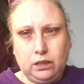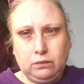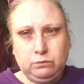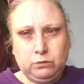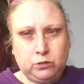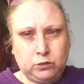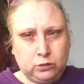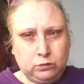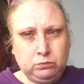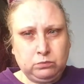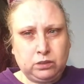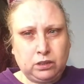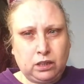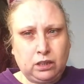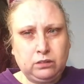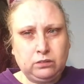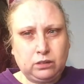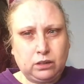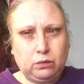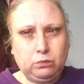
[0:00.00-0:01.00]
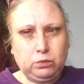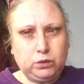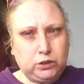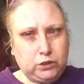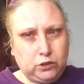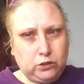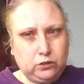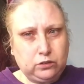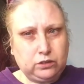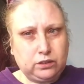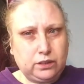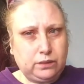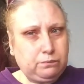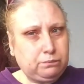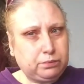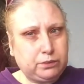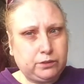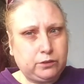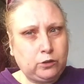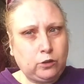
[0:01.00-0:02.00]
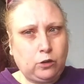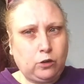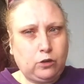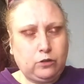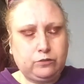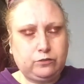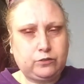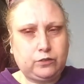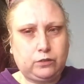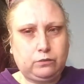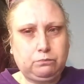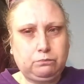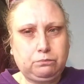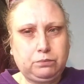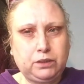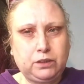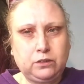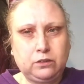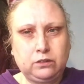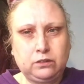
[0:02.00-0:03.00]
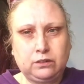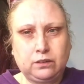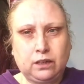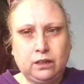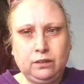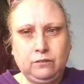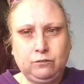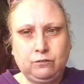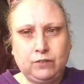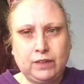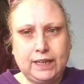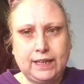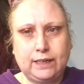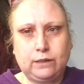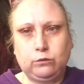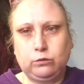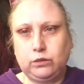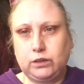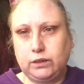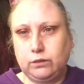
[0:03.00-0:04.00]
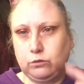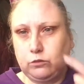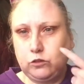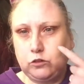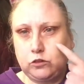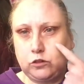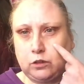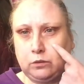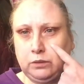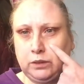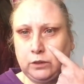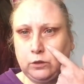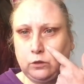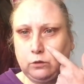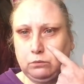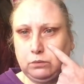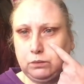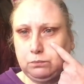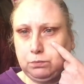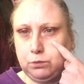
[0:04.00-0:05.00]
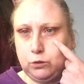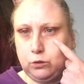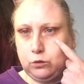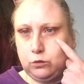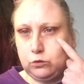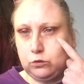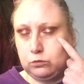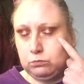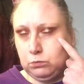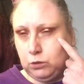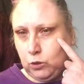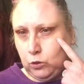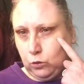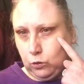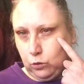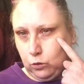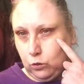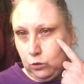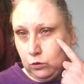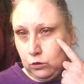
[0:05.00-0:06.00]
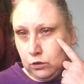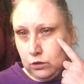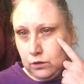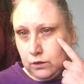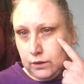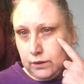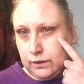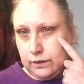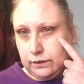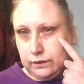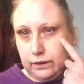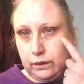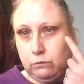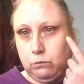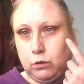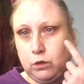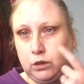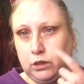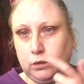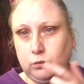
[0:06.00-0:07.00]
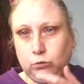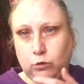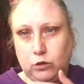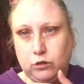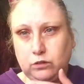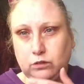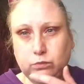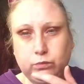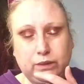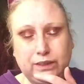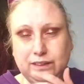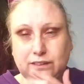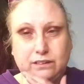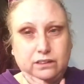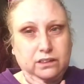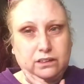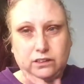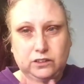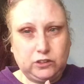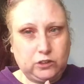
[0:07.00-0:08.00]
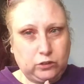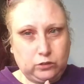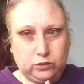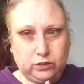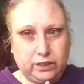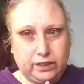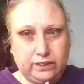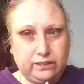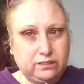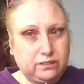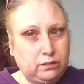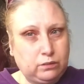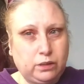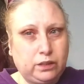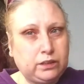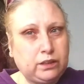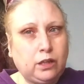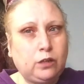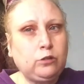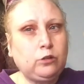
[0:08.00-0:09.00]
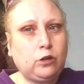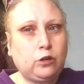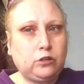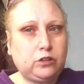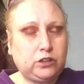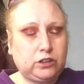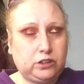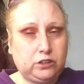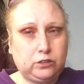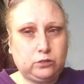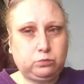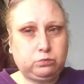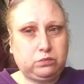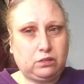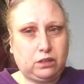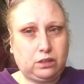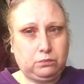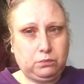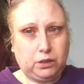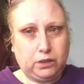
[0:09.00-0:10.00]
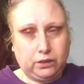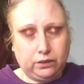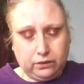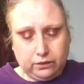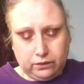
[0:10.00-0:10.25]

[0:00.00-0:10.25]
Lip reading: Sometimes I will use it, but not often, because I found it was showing up my pores more than what it was when I didn't use it. So I no longer use primer.